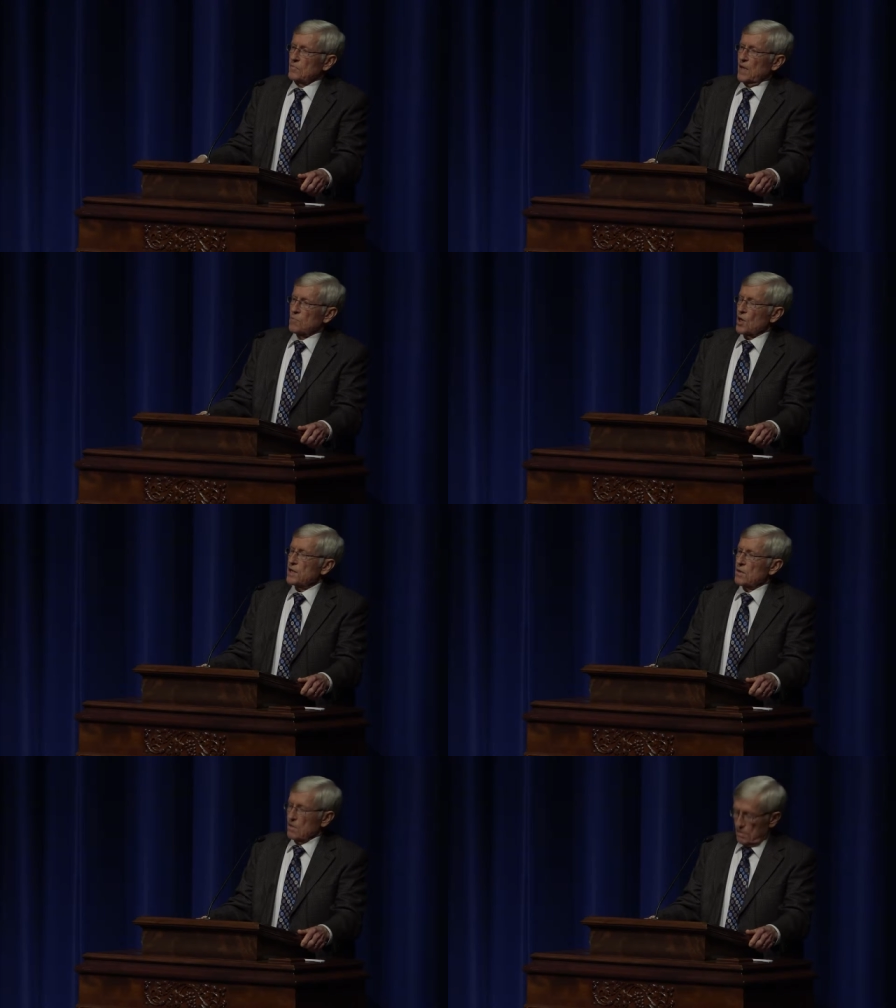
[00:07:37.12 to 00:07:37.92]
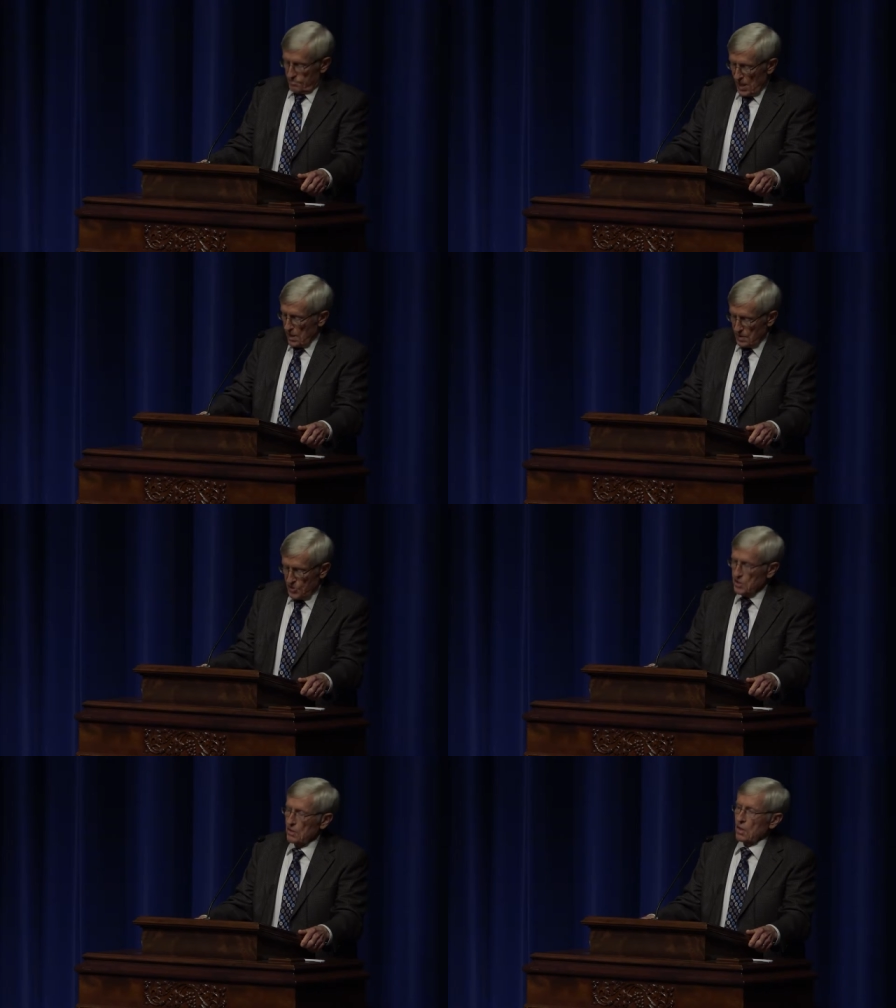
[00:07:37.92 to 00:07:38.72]
My brother Don is
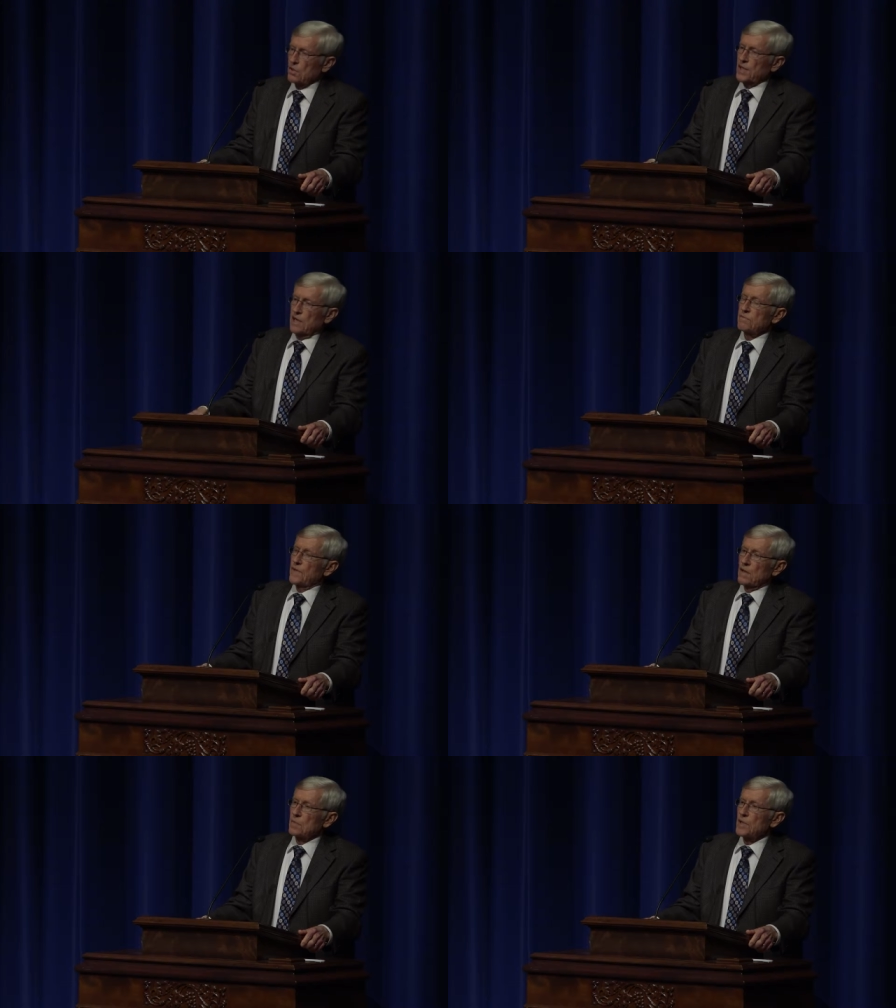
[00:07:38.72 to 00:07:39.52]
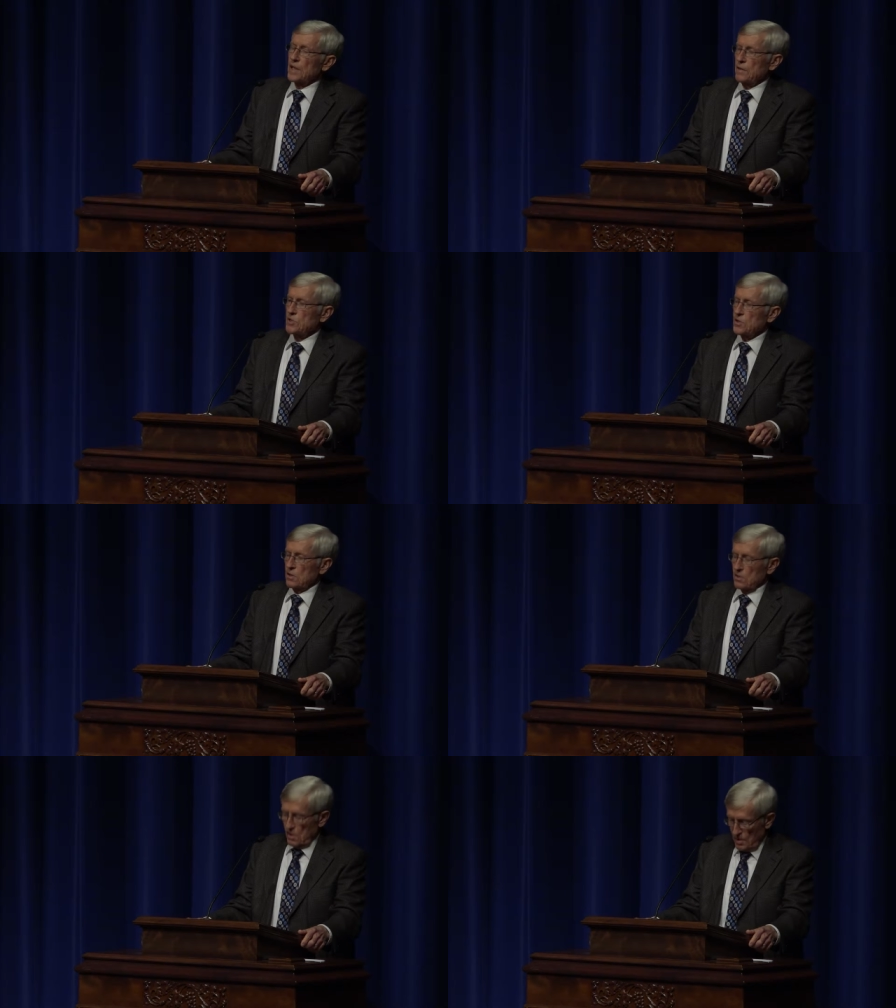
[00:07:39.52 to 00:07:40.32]
still on that farm, and he was
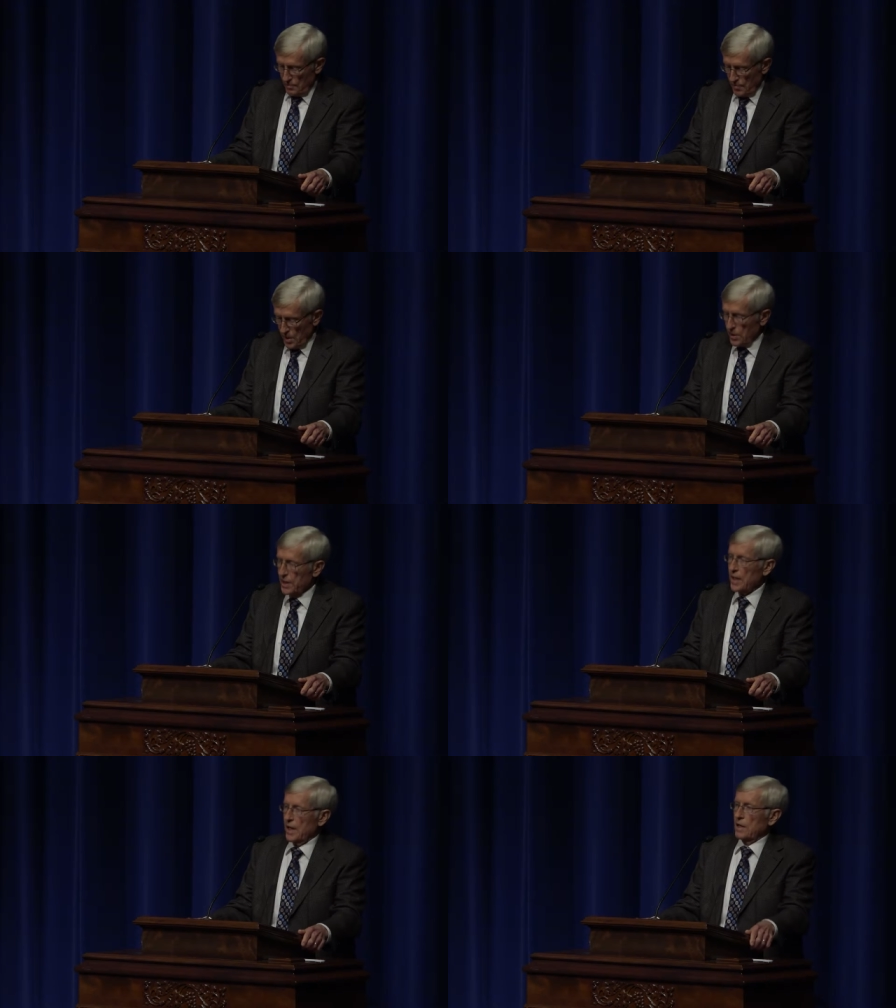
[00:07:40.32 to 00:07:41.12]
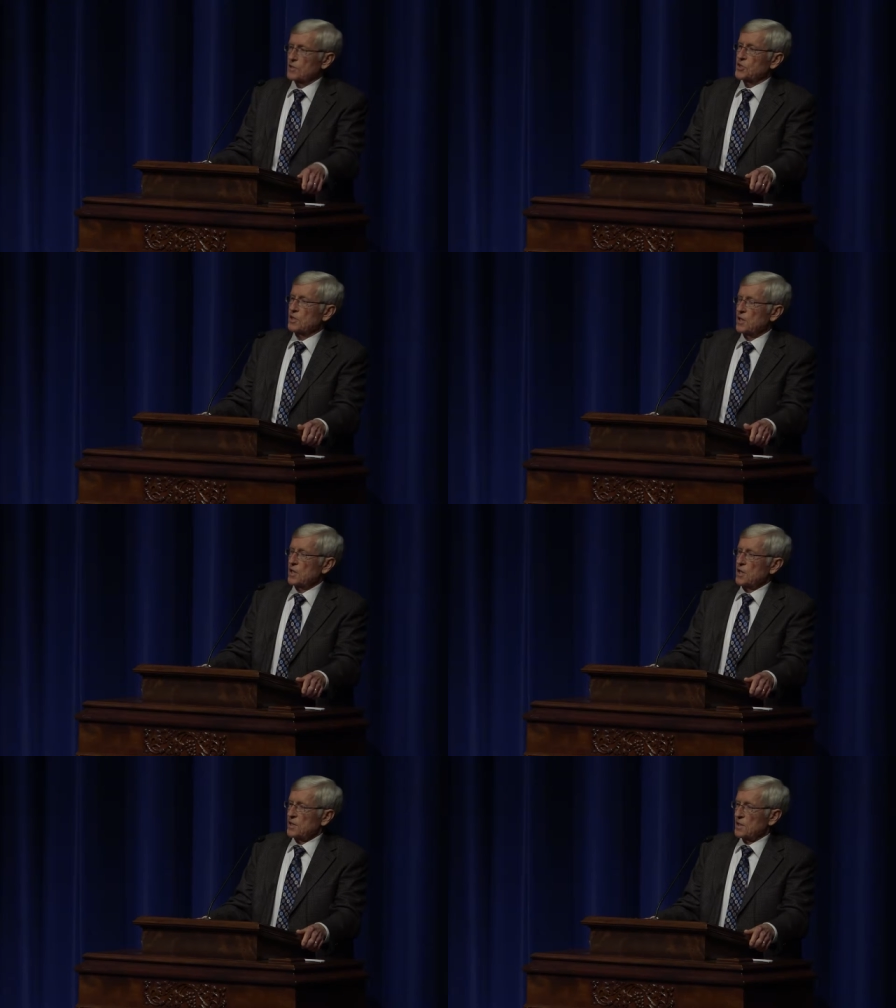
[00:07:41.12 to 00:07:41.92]
still milking cows
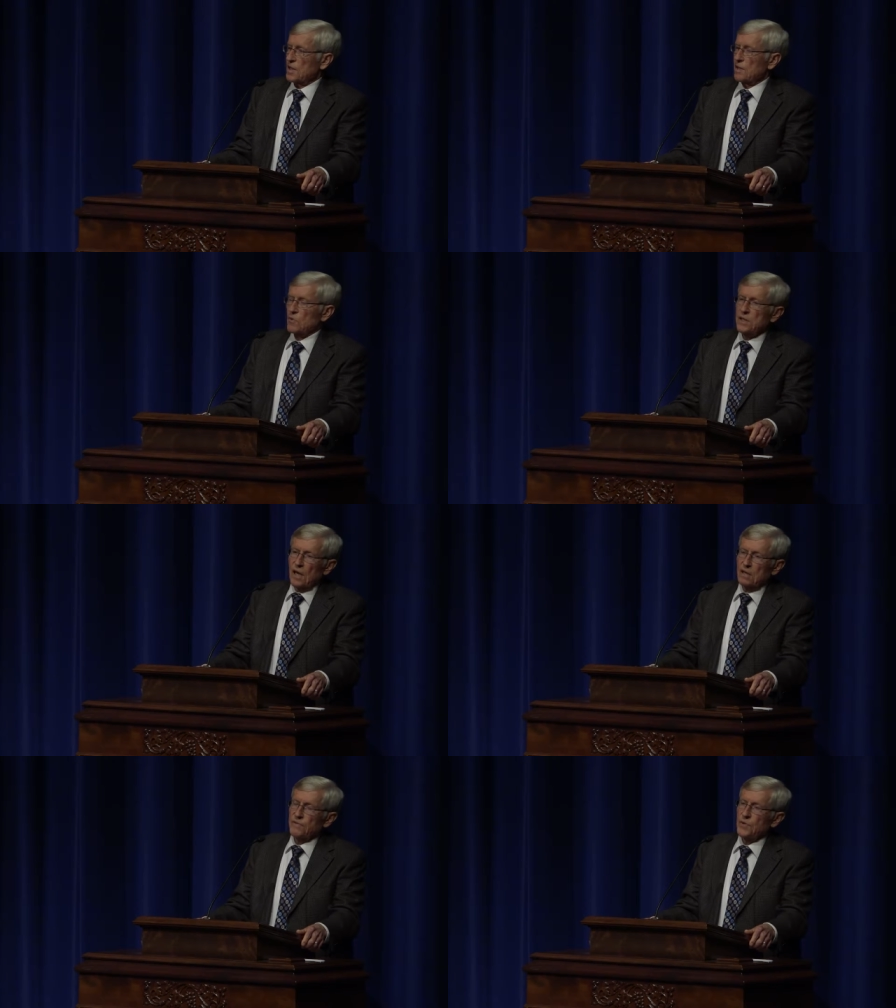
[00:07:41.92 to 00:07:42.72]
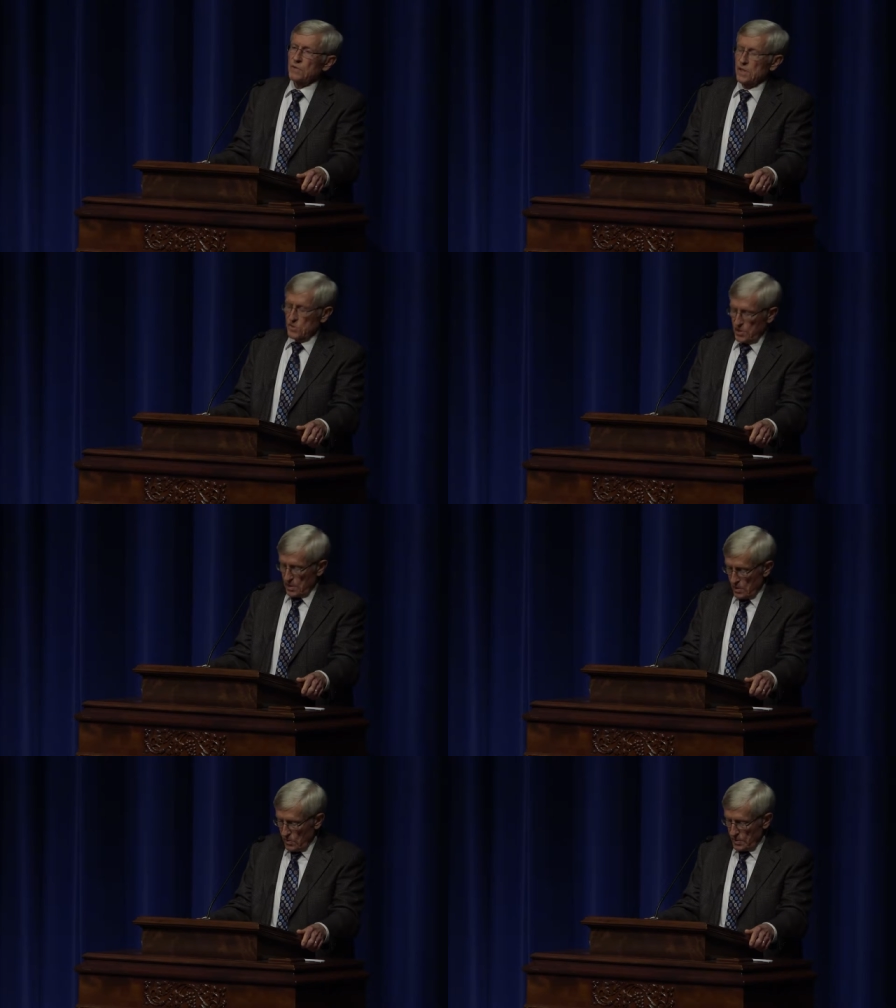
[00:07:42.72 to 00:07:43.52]
till he retired a few years
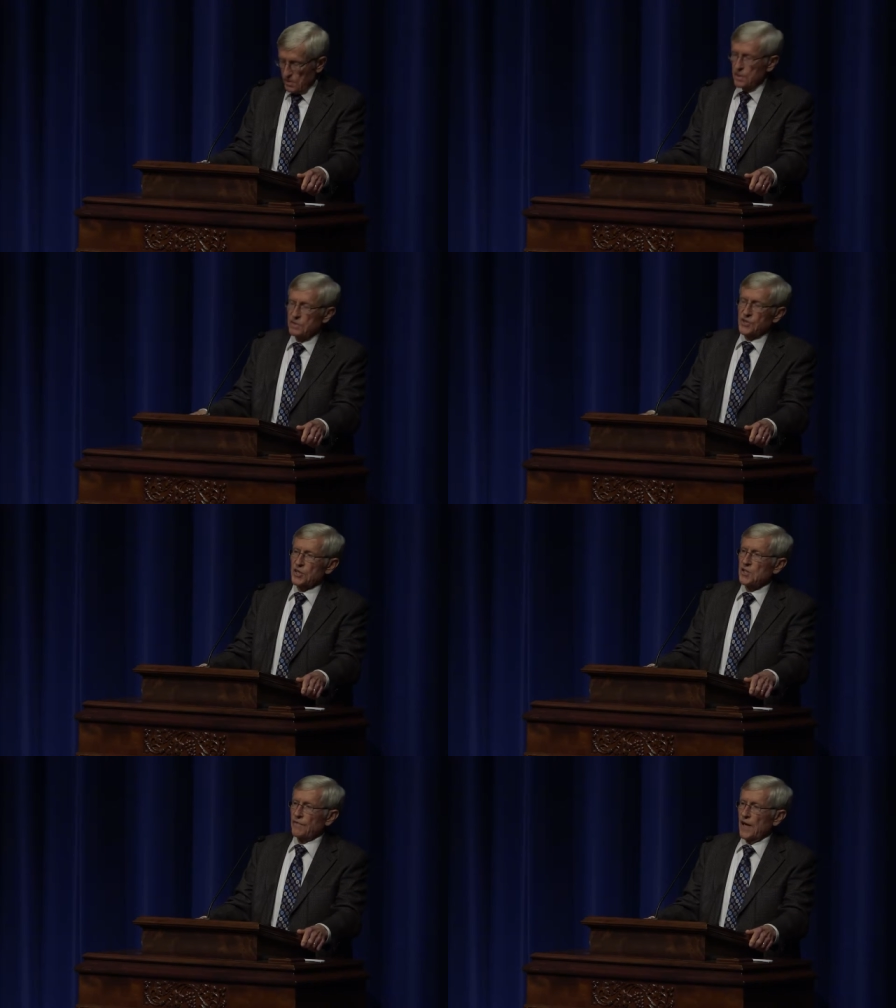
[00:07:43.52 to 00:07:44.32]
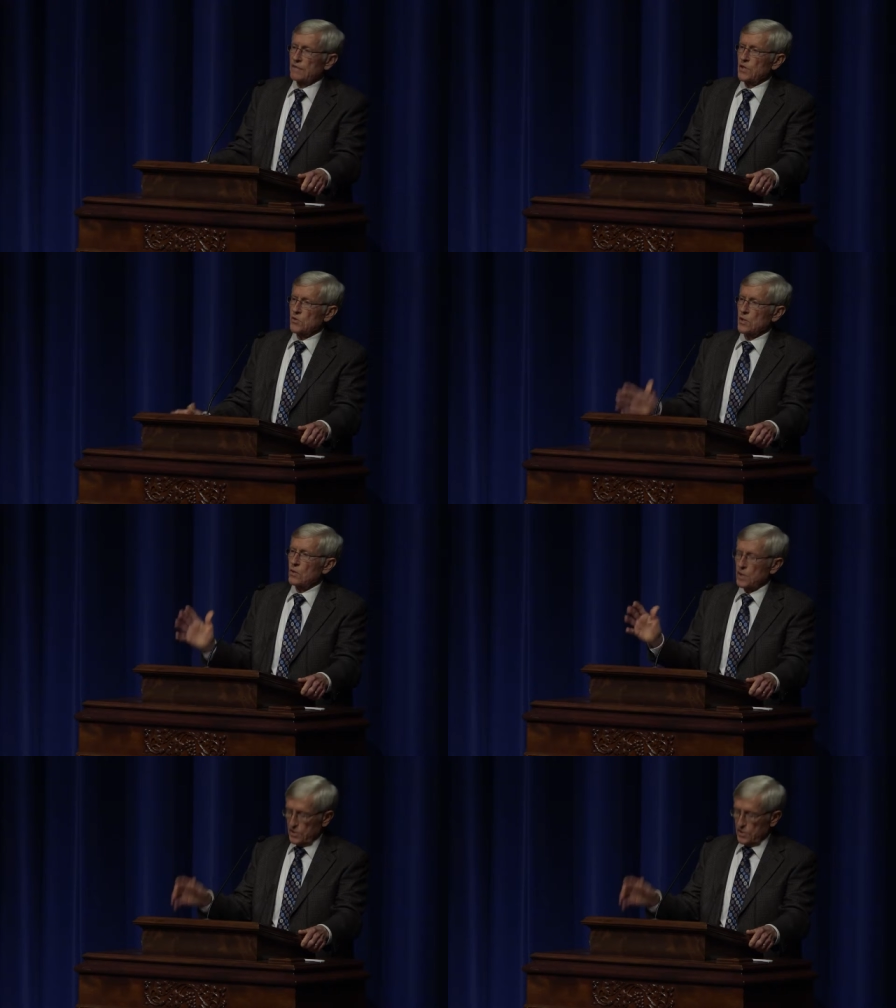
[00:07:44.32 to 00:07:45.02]
ago at sixty-five years old.